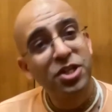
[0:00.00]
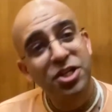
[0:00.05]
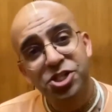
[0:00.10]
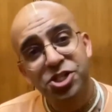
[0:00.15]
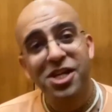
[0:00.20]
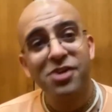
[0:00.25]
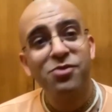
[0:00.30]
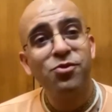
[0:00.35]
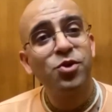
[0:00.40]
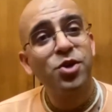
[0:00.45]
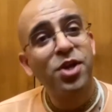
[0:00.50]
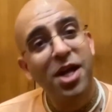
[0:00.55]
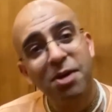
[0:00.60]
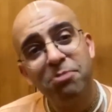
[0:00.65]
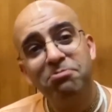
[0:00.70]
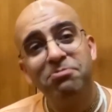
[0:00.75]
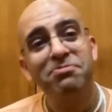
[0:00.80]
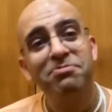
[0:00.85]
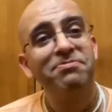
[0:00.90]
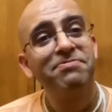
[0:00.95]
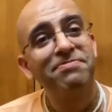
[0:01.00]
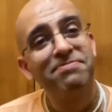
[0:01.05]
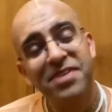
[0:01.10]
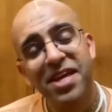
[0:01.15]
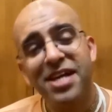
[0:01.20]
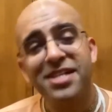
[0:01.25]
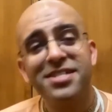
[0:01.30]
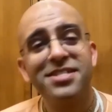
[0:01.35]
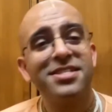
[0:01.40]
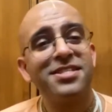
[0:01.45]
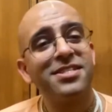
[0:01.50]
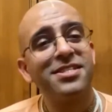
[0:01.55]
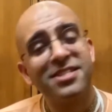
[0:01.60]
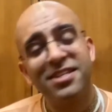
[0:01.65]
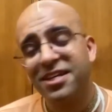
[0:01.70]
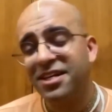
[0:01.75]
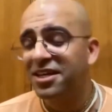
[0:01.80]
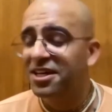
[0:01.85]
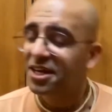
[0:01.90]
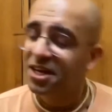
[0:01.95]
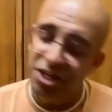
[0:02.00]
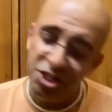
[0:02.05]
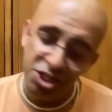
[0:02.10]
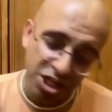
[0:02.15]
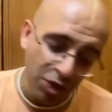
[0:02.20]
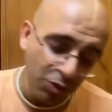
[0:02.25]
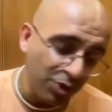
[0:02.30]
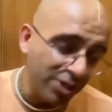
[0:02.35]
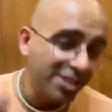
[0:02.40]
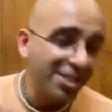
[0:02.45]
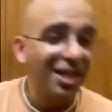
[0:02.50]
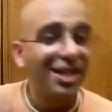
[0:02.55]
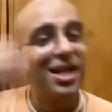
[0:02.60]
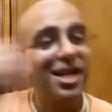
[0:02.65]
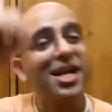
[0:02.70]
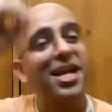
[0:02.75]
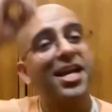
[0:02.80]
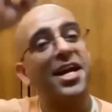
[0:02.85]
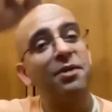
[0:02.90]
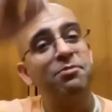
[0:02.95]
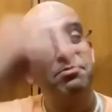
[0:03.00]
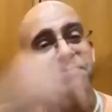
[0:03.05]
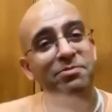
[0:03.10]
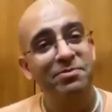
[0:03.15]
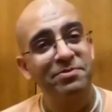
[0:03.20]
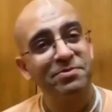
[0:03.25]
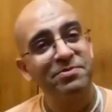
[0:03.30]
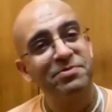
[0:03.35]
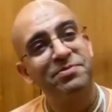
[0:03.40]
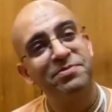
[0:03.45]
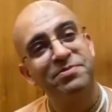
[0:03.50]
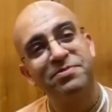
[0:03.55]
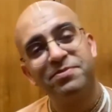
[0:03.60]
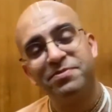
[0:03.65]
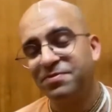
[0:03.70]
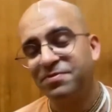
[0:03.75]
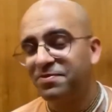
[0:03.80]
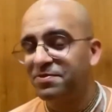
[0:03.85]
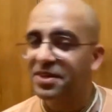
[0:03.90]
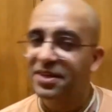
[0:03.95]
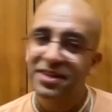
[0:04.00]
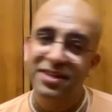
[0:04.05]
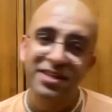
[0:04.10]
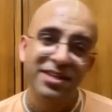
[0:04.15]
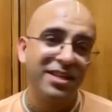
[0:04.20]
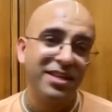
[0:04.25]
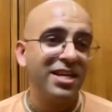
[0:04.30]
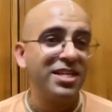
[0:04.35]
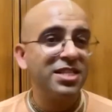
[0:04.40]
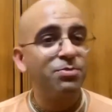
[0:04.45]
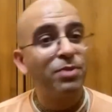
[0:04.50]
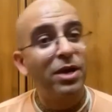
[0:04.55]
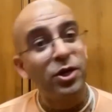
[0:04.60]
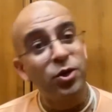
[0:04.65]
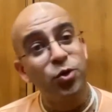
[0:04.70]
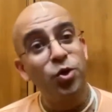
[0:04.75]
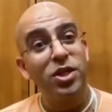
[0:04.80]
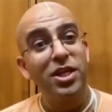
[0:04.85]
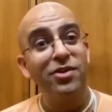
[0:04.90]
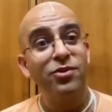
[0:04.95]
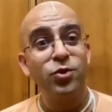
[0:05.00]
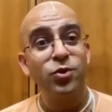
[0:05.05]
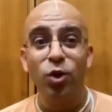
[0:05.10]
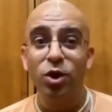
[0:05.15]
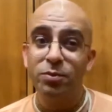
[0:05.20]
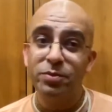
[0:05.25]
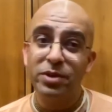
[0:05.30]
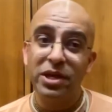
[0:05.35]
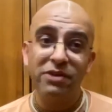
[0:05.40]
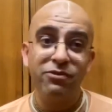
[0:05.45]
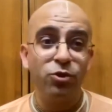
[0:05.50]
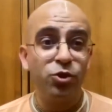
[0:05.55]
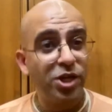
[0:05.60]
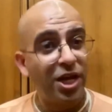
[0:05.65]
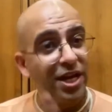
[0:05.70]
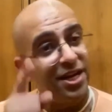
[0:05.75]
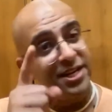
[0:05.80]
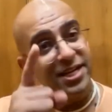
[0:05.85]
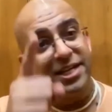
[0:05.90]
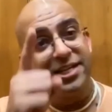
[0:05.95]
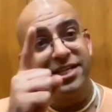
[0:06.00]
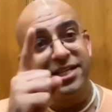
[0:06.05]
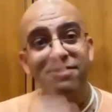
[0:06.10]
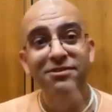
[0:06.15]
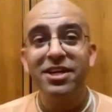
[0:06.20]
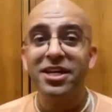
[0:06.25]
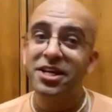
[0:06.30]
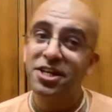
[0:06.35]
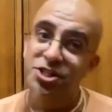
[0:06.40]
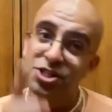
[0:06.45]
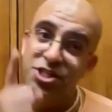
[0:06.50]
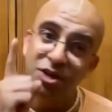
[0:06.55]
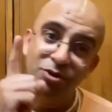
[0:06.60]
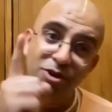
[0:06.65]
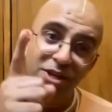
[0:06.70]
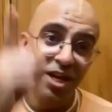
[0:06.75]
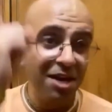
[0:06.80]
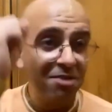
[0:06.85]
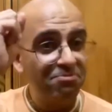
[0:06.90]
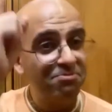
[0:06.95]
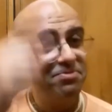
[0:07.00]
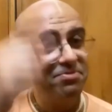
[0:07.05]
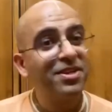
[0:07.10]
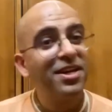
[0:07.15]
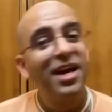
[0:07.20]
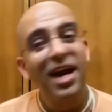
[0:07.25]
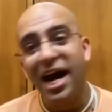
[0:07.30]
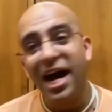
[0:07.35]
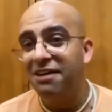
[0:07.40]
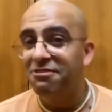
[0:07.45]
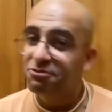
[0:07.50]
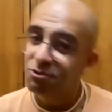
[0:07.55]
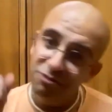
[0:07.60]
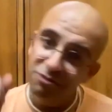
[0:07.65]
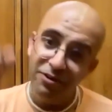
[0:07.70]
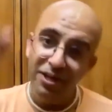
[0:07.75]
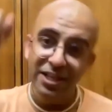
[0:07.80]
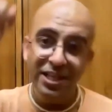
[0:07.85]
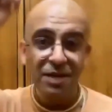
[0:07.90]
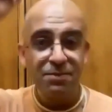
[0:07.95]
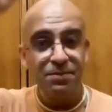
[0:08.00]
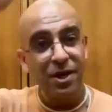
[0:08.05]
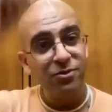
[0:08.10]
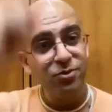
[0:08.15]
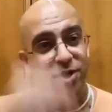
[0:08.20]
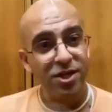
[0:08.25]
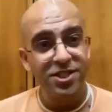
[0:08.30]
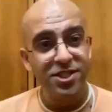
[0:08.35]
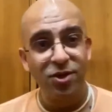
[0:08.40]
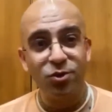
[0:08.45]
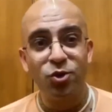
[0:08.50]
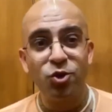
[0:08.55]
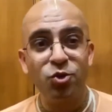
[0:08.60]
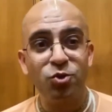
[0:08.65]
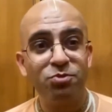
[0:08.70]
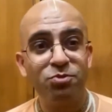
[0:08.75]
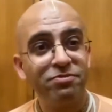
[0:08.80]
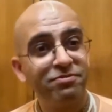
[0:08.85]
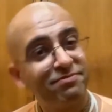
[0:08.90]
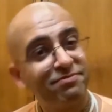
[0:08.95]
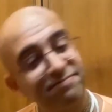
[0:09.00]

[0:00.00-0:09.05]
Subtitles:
Krishna would come. Yes, Krishna will certainly come. Yes, my Gurudev told me, if you chant attentively, Krishna will come. I have full faith in my words of Guru.